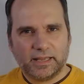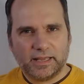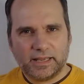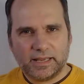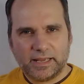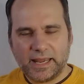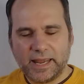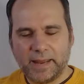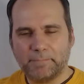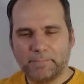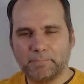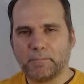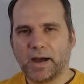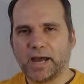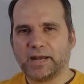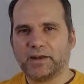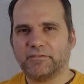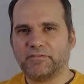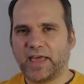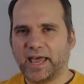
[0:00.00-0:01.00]
it
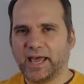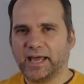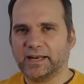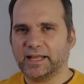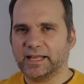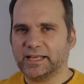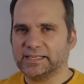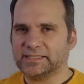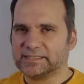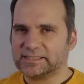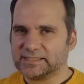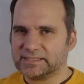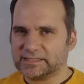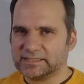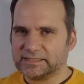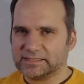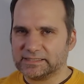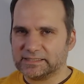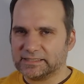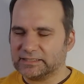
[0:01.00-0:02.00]
might have had a,
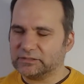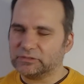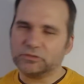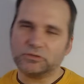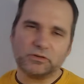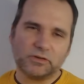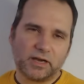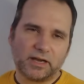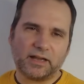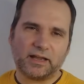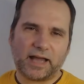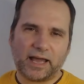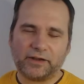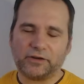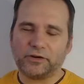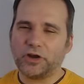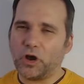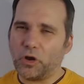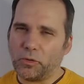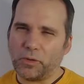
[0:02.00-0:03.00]
oh, I
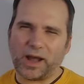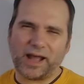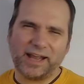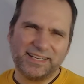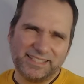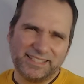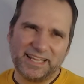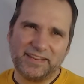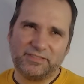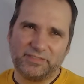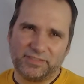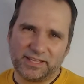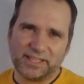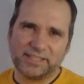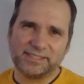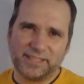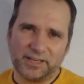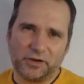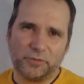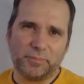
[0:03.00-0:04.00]
don't know. I did
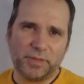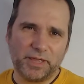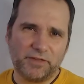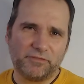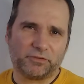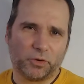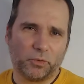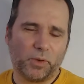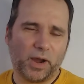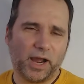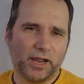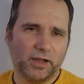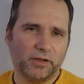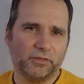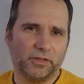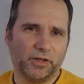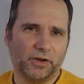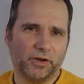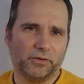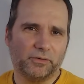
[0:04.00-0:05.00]
consider B for a while
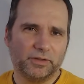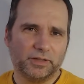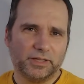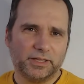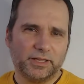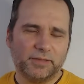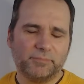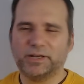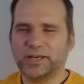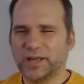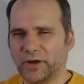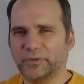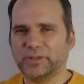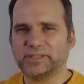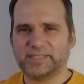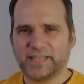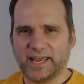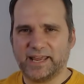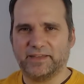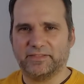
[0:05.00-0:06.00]
though, but no,
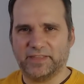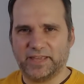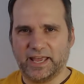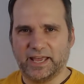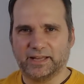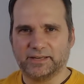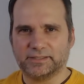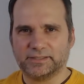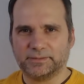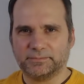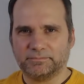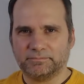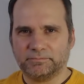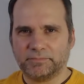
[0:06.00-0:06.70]
it's A in the end.